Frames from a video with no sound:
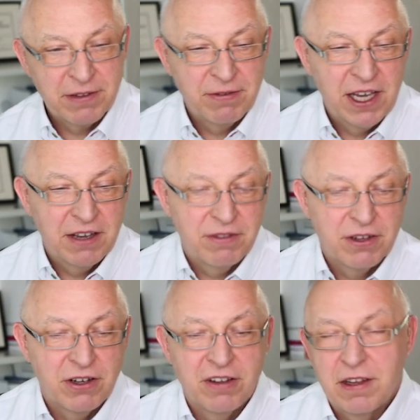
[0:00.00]
we have the
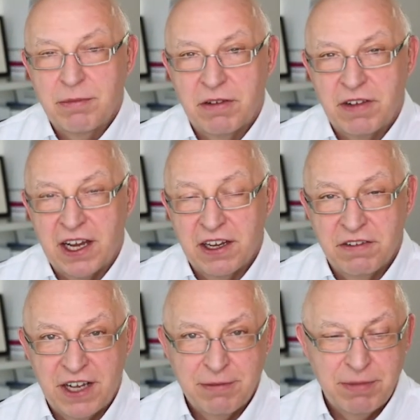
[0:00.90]
concept of
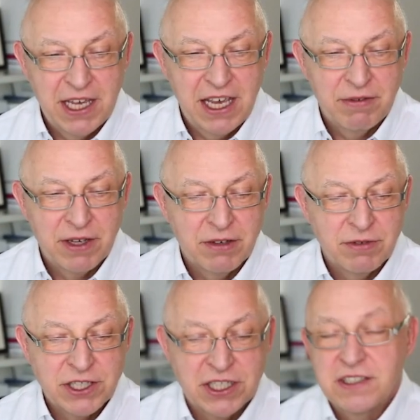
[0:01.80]
undefined behavior,
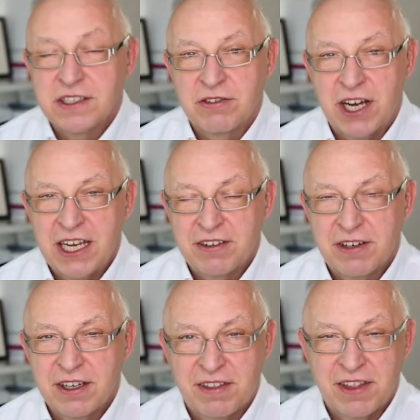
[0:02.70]
which is a great
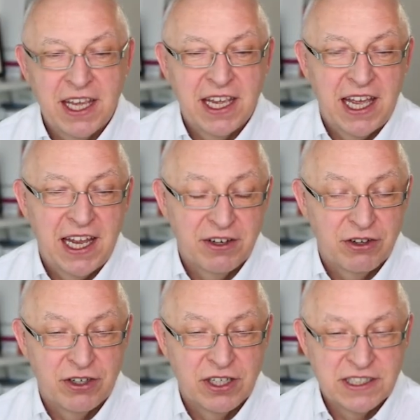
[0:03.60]
thing and
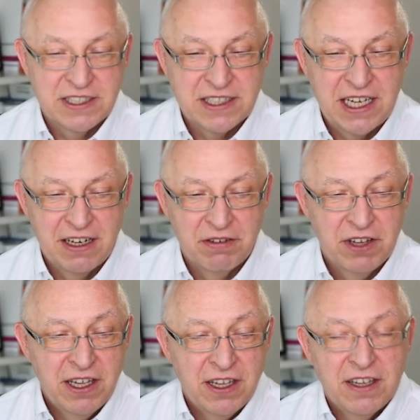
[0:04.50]
occurs itself.
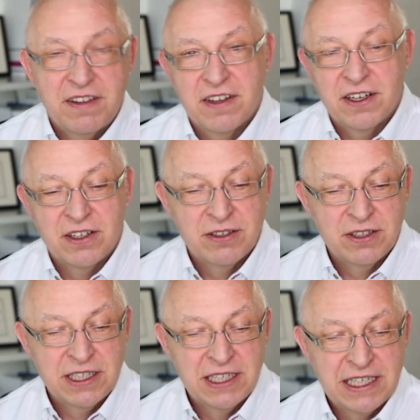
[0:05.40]

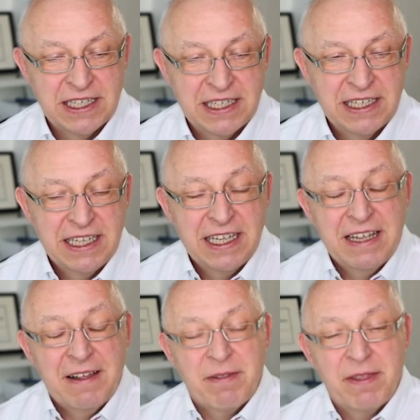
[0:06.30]
So
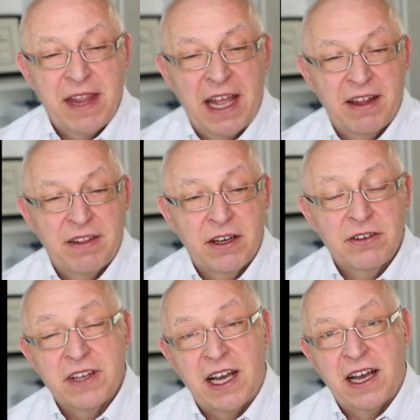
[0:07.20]

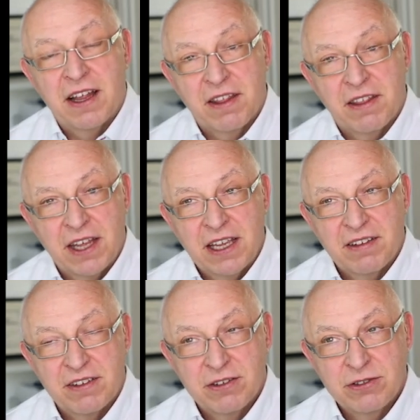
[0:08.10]
those are the
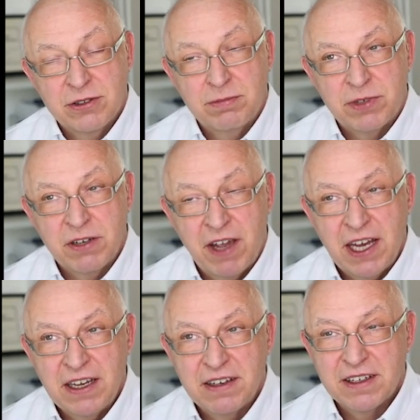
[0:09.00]
things to
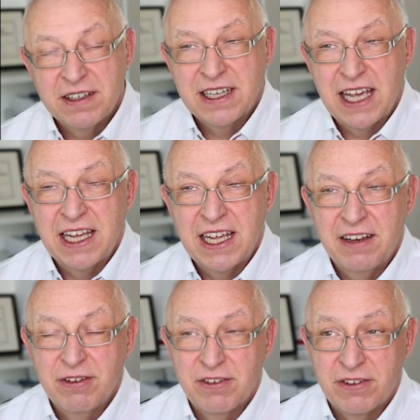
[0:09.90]
prevent getting
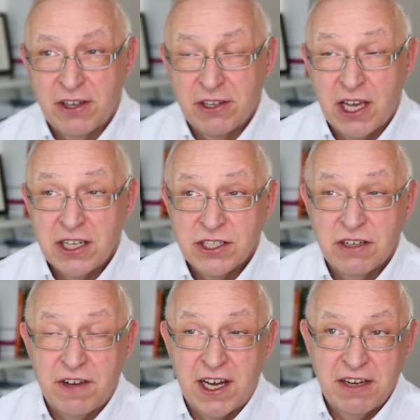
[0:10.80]
into the situation
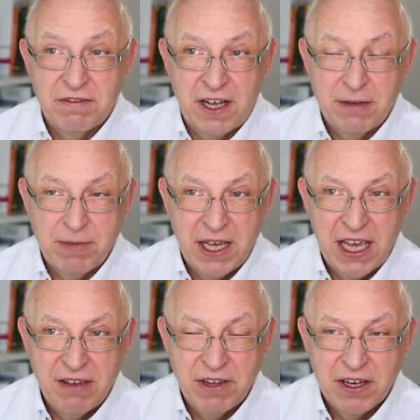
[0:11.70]
of undefined
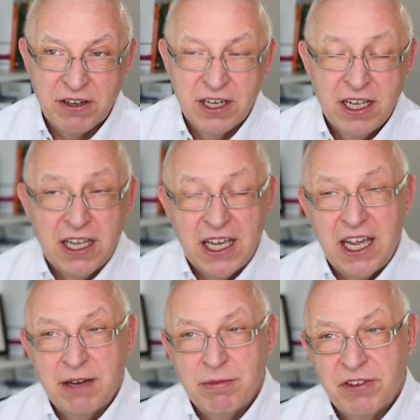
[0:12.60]
behavior.
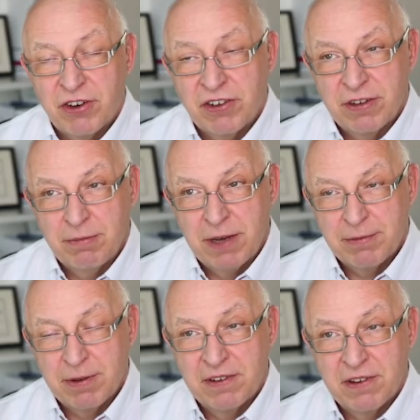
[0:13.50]
And MISRA-C++
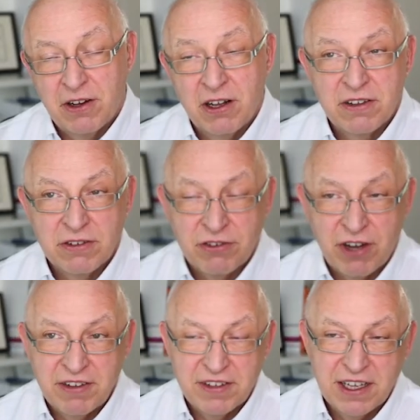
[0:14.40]
is also
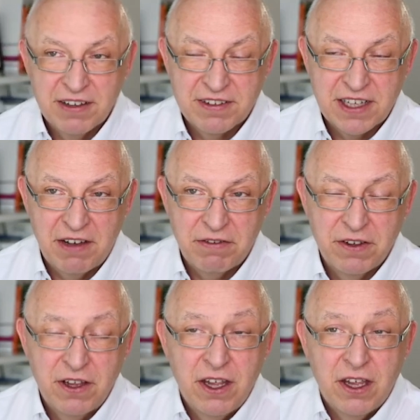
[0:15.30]
addressing stuff
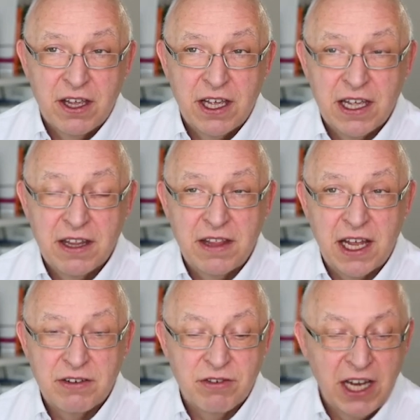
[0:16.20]

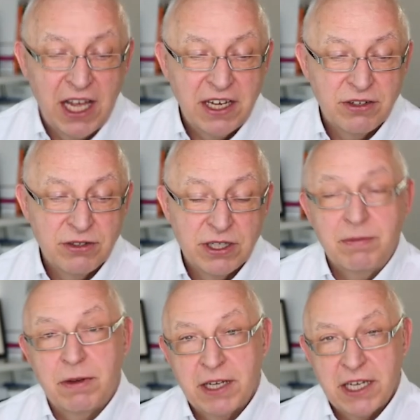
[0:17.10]
that relate to
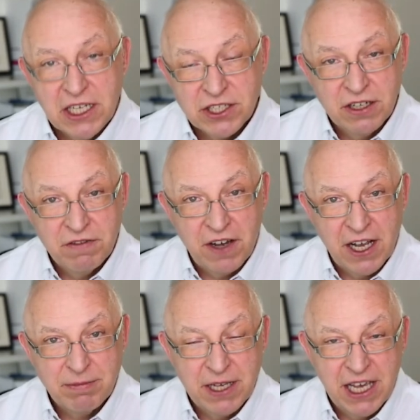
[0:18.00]

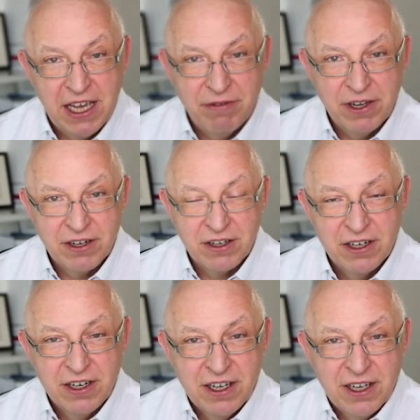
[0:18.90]
implementation-defined behavior.
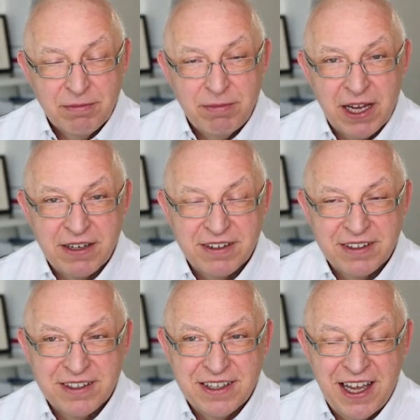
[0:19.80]
But
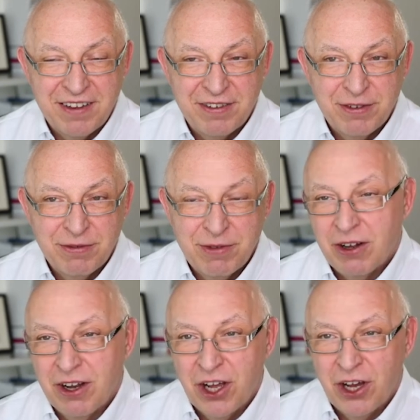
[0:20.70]
as we
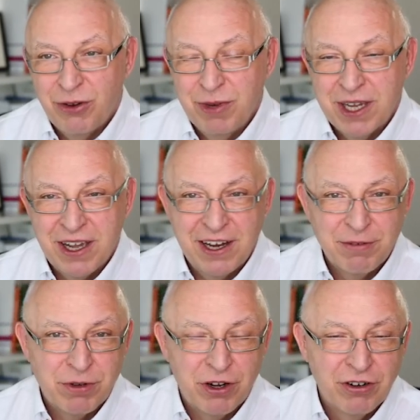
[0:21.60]
all know, we
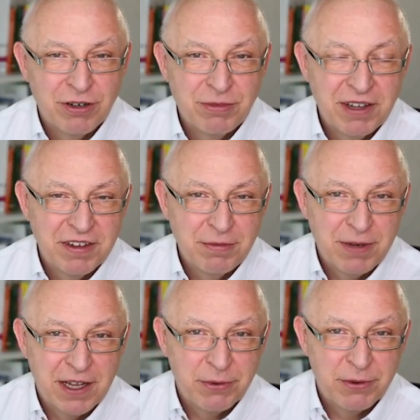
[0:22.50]
cannot program in C++
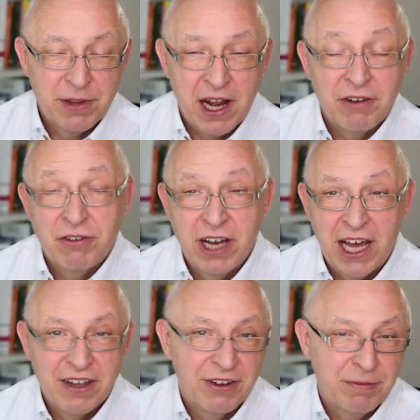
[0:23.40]
without
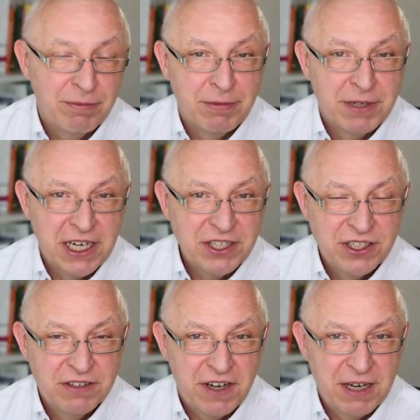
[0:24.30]
relying on
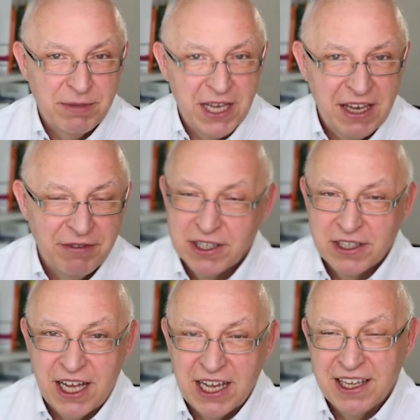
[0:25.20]
implementation-defined behavior.
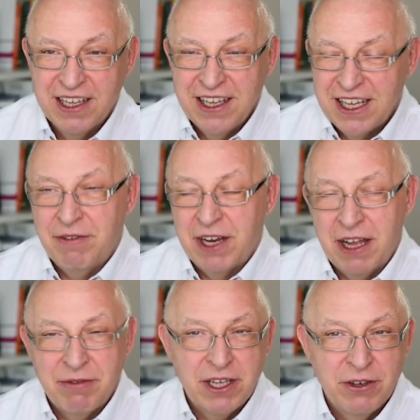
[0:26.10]
Like
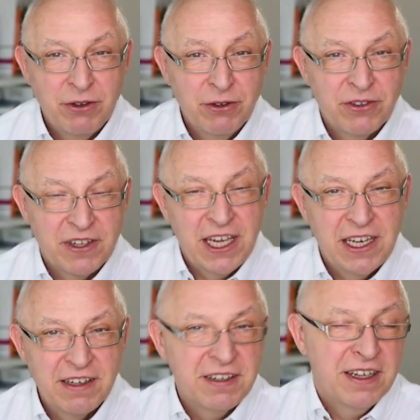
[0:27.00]
whenever you use
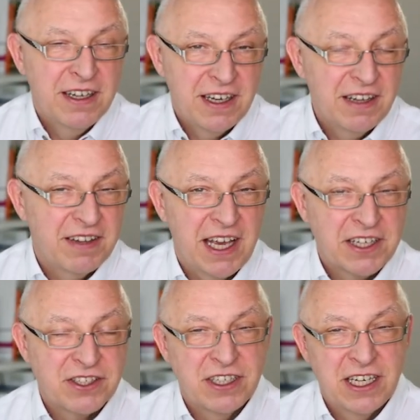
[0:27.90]
int, it's
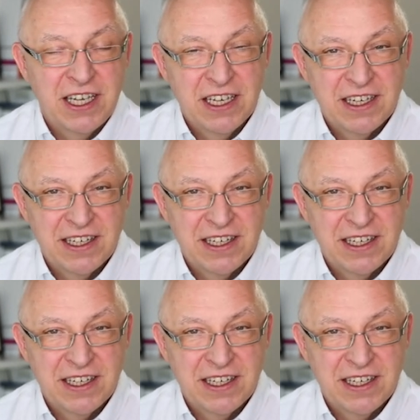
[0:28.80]
actually